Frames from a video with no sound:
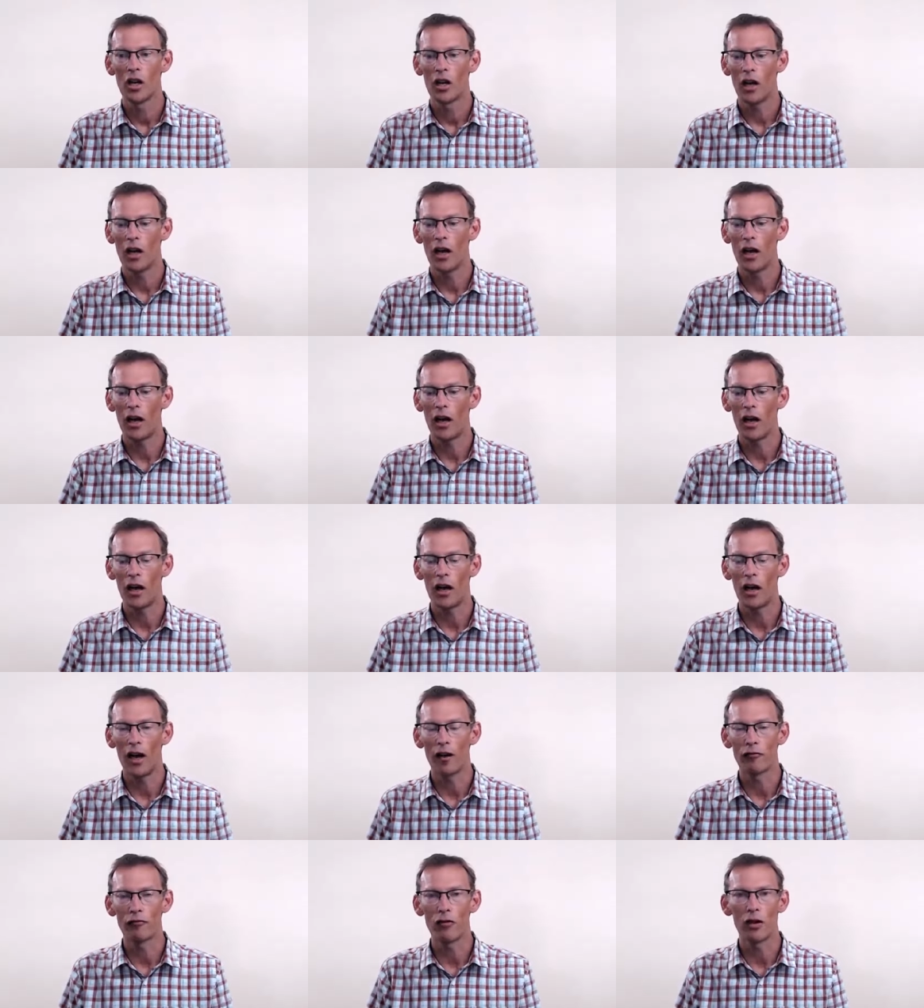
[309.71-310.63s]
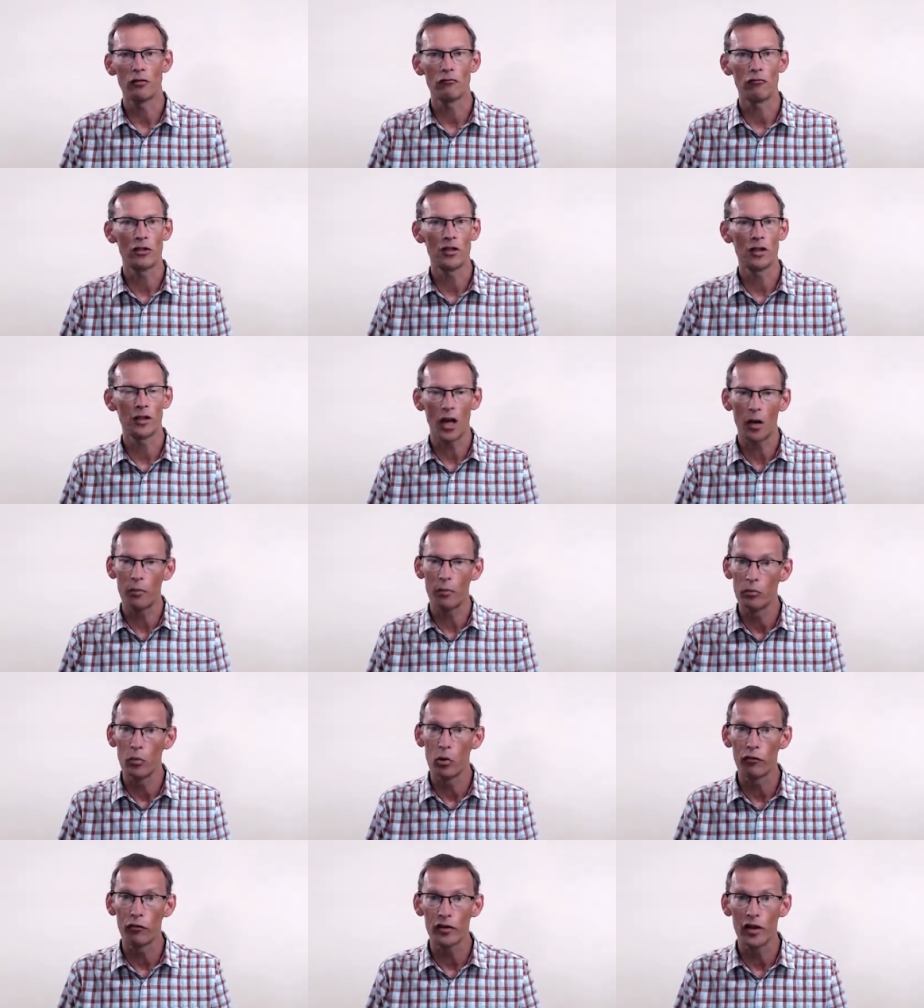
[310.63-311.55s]
Mm. Uh, I've written a couple
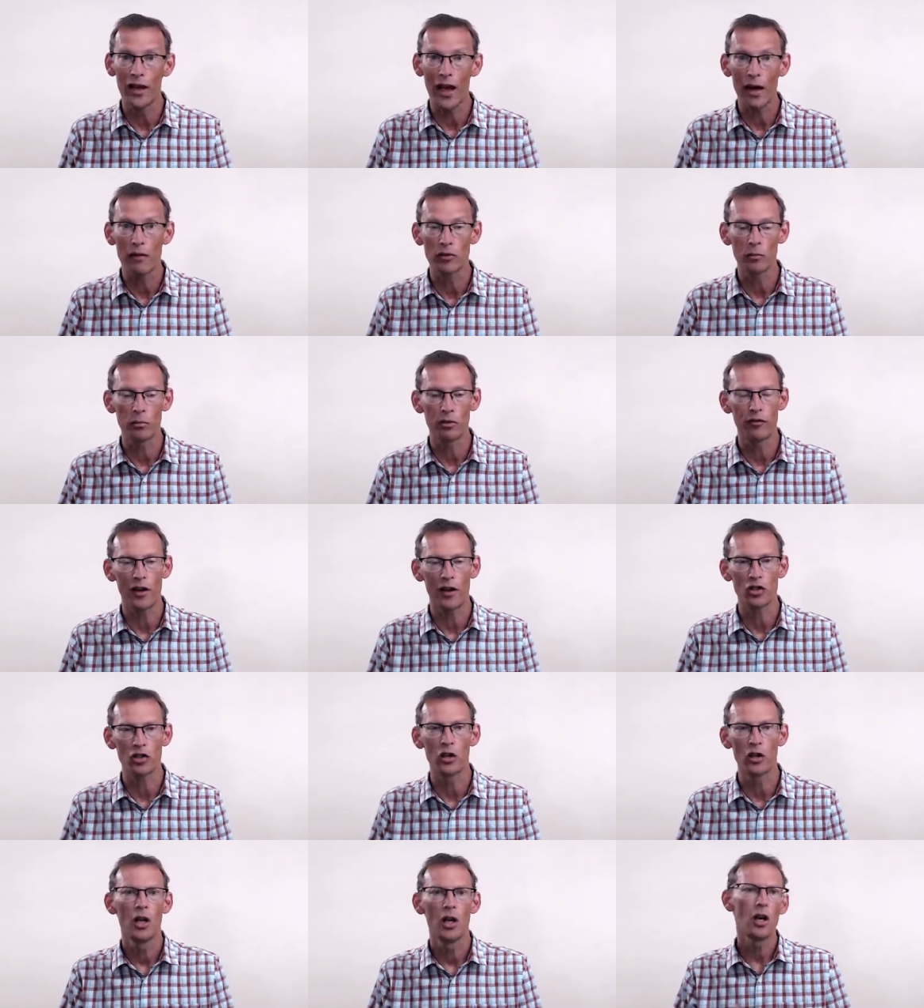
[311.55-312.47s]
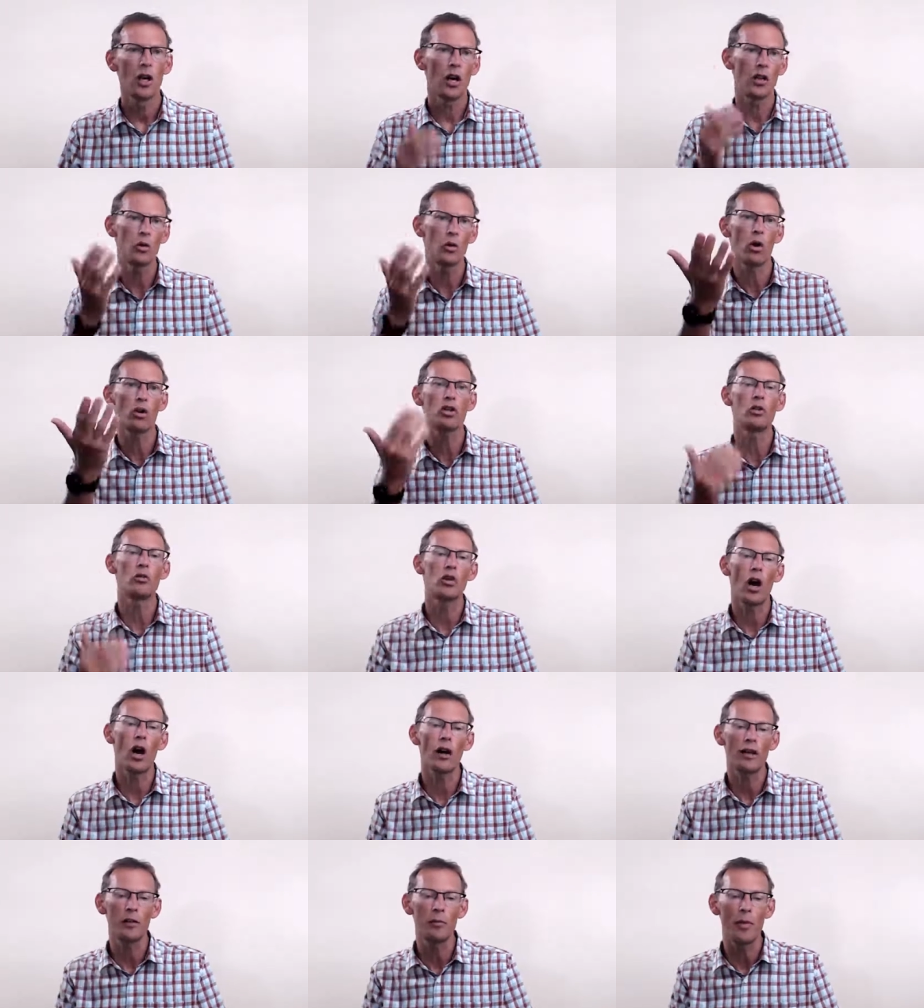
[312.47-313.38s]
more for the accounting profession. And the one you
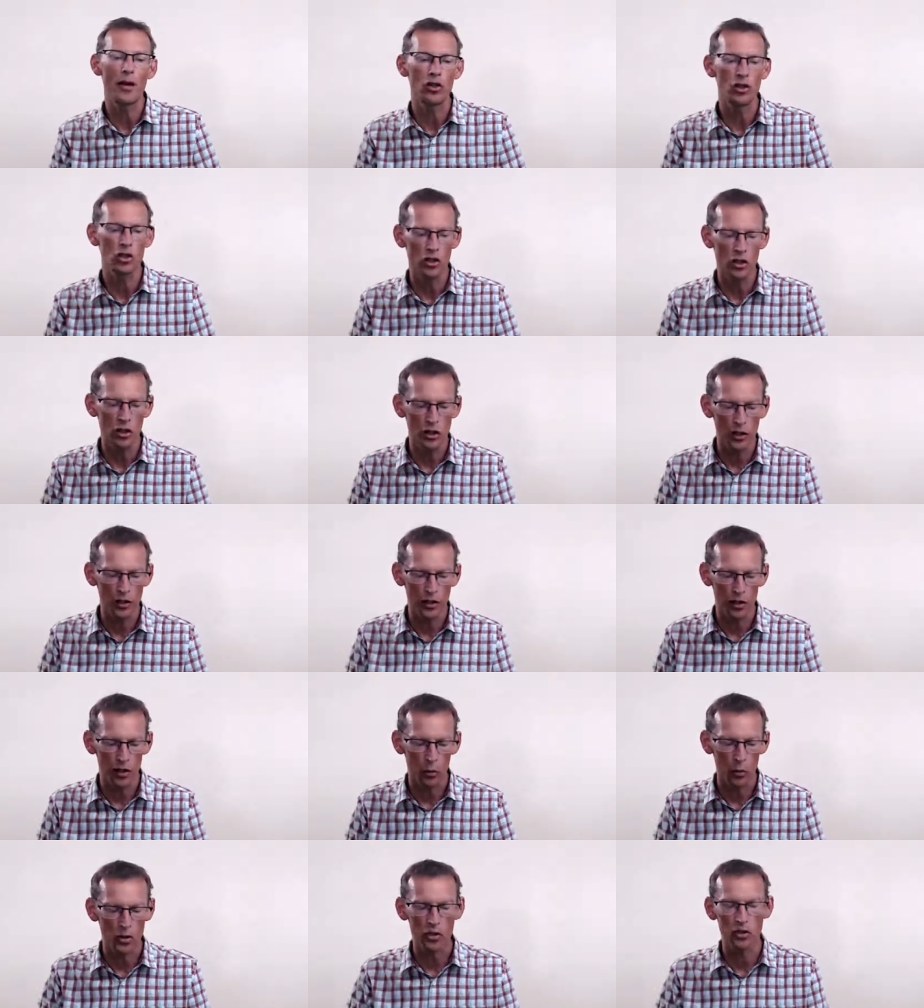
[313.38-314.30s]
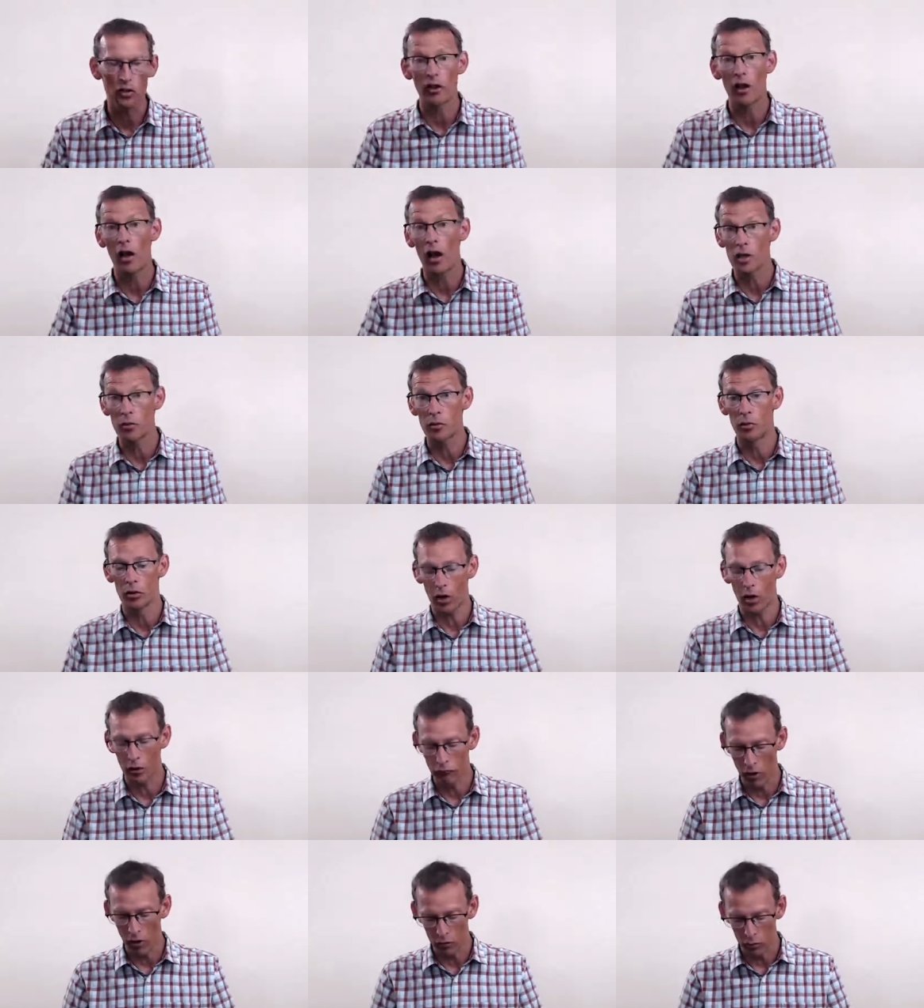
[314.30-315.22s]
kindly mentioned earlier, which is the last book I
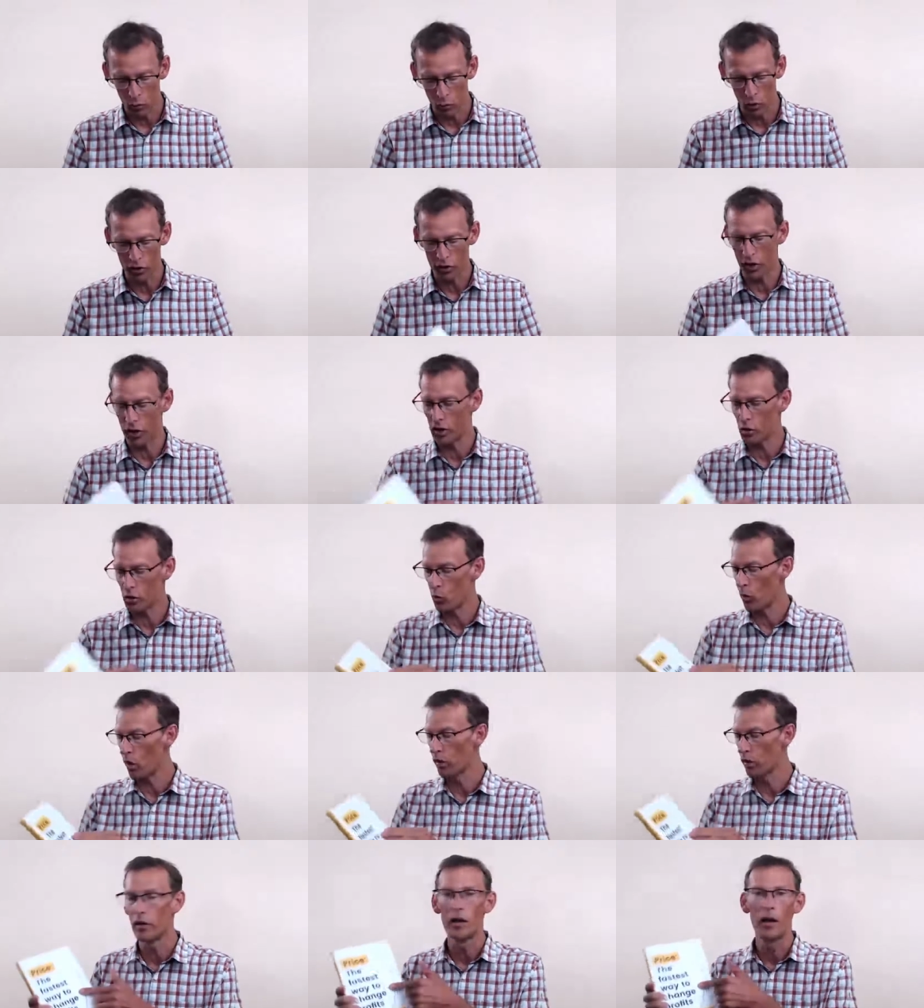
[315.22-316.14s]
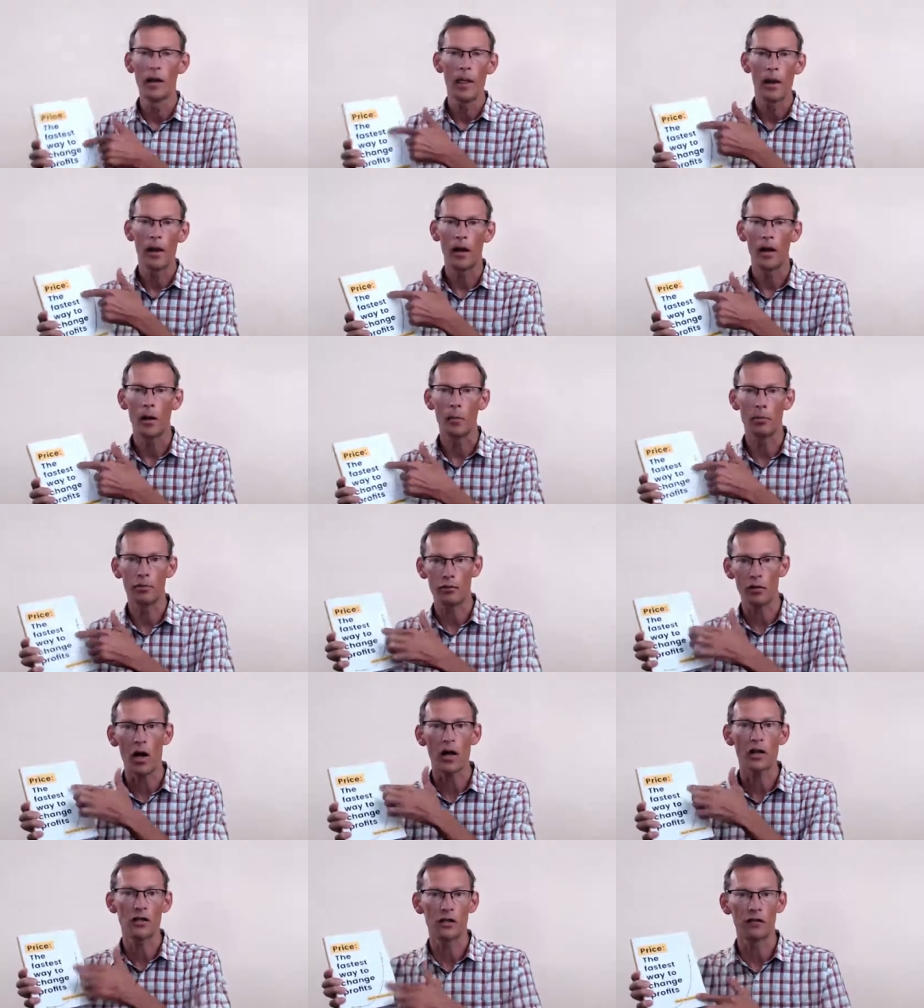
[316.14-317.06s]
wrote, was this one, uh,
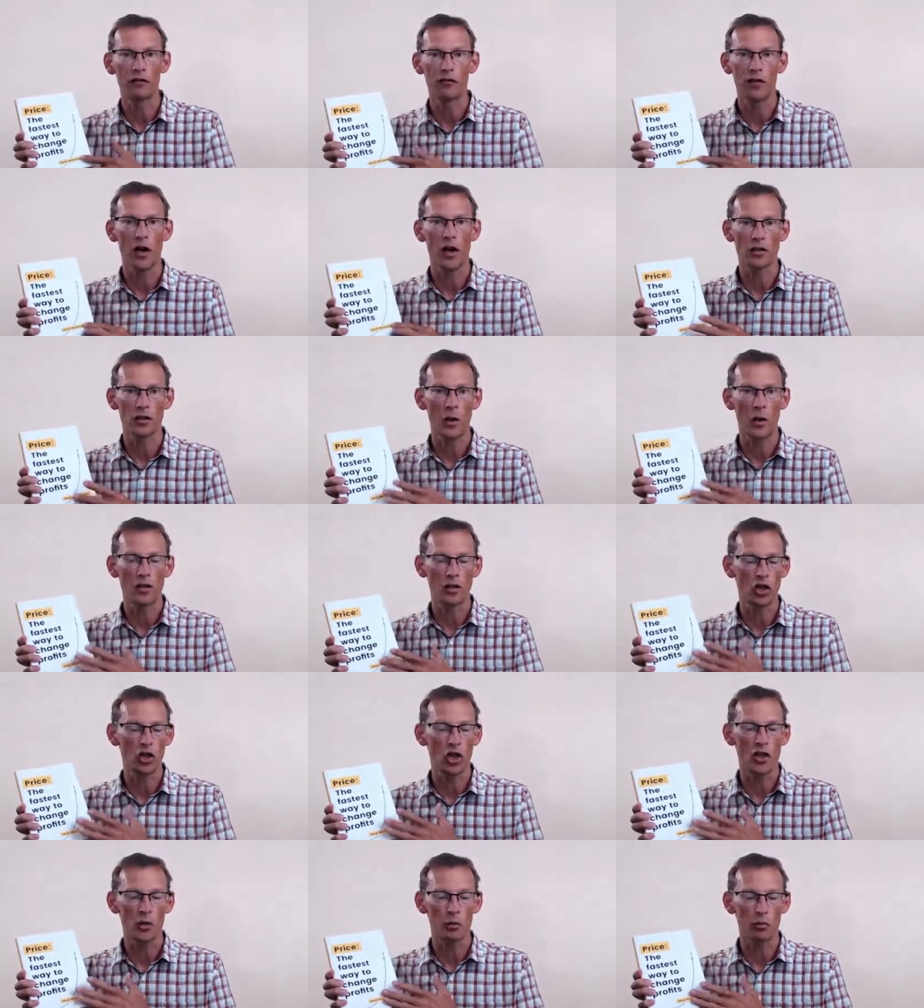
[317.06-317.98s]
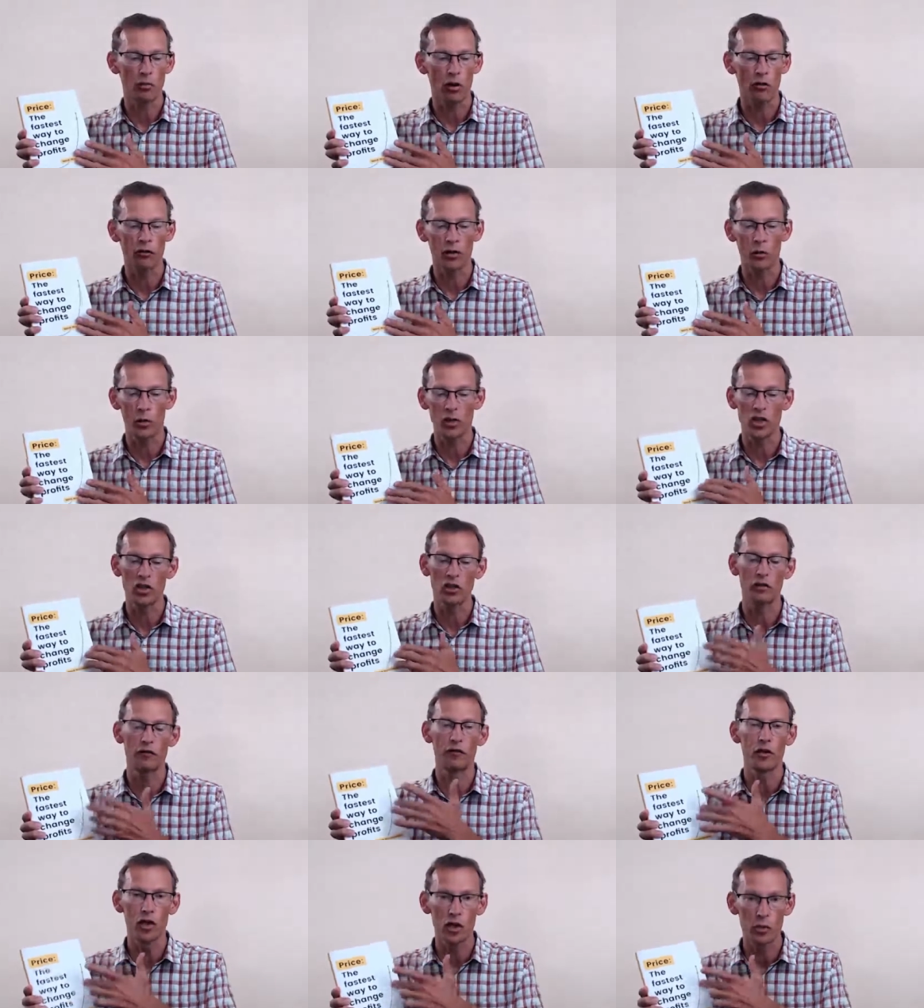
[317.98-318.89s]
Price the Fast Way to Change Profit, which is the
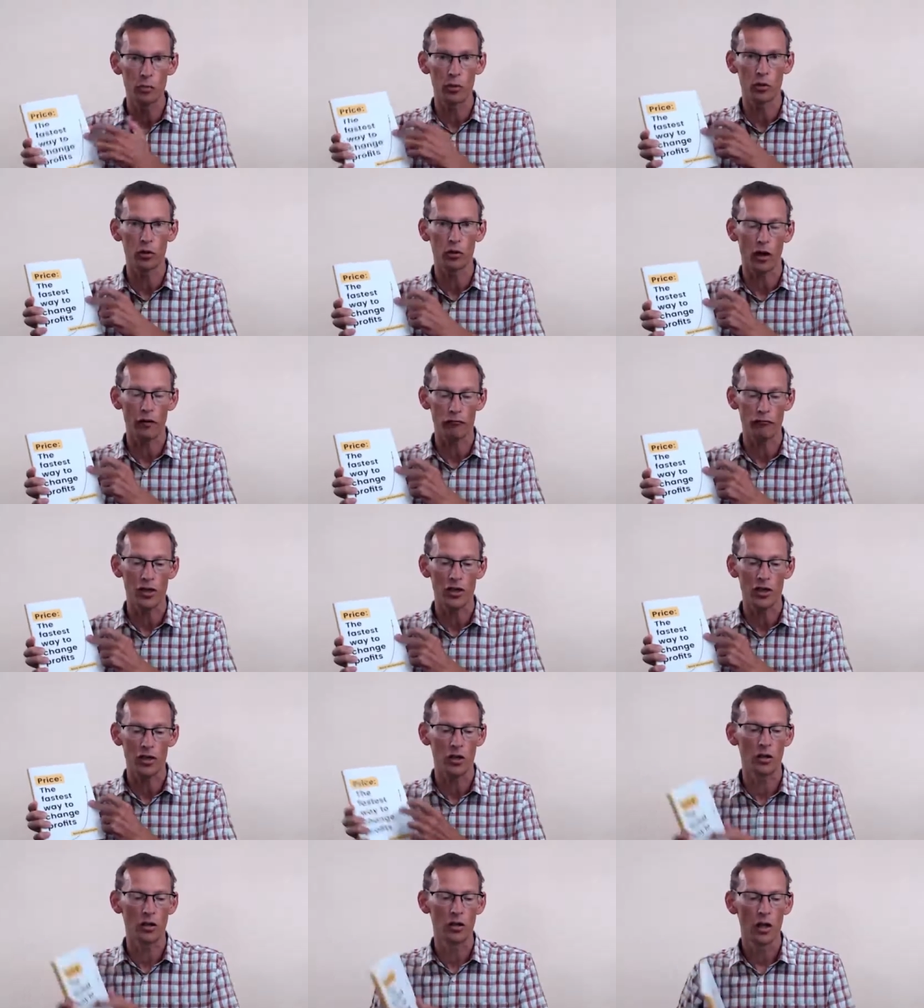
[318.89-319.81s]
first book I've written